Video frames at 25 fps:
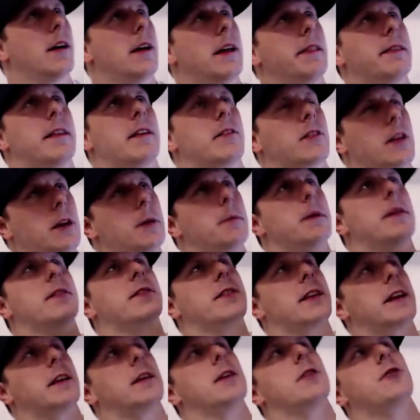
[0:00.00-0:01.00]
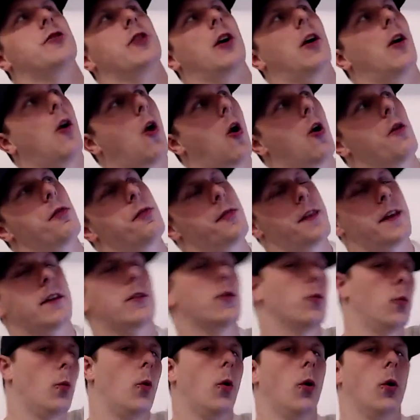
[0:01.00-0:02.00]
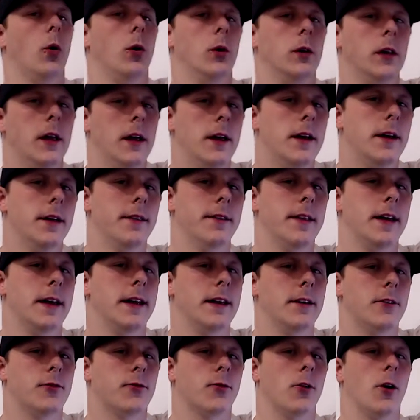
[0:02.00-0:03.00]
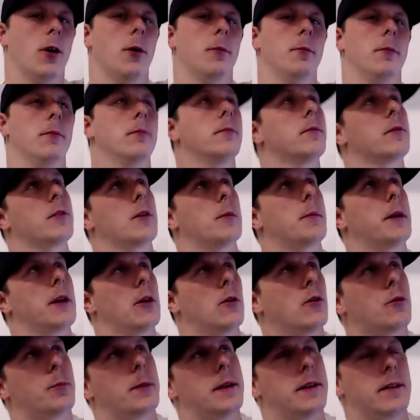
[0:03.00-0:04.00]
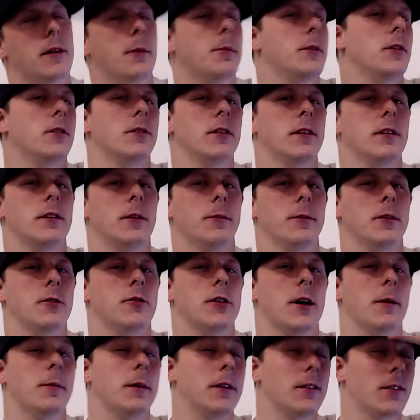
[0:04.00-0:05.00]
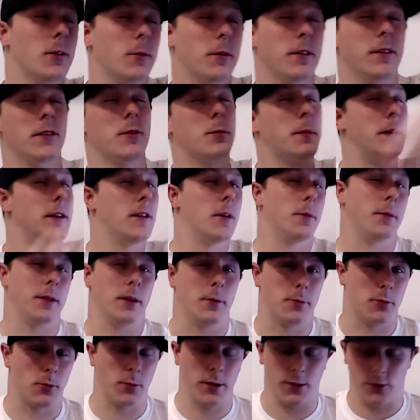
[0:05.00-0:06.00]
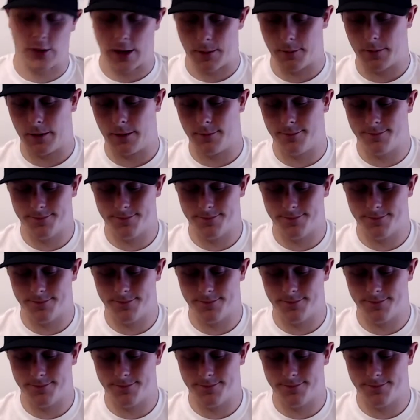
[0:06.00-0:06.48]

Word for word: There's going to be a signature on this wall that is from somebody who's been W C W champion and somebody that's been W W E champion.